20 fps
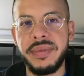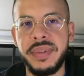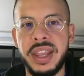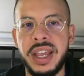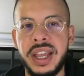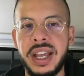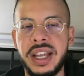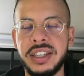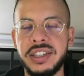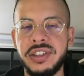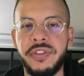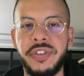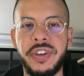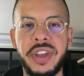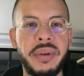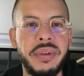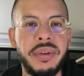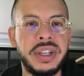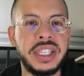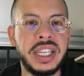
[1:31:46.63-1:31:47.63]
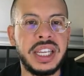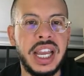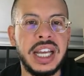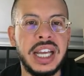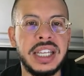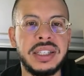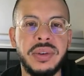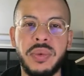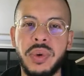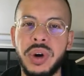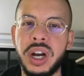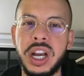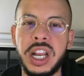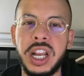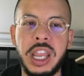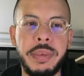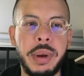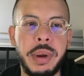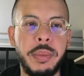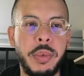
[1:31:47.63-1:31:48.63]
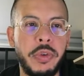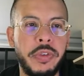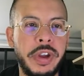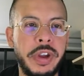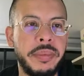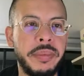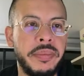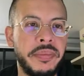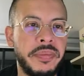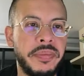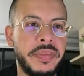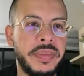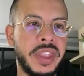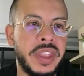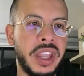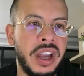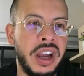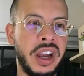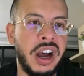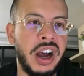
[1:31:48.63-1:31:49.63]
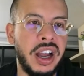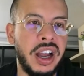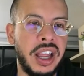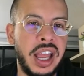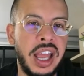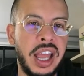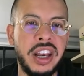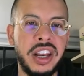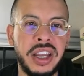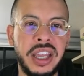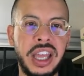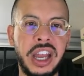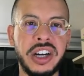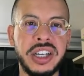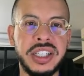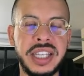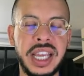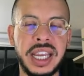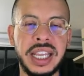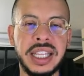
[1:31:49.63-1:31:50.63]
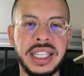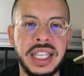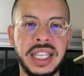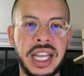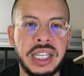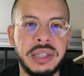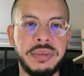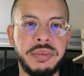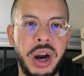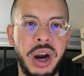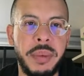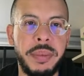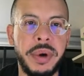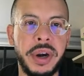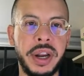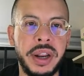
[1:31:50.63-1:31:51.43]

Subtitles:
And so for that reason, guys, we're gonna keep it moving and look at our second to last property.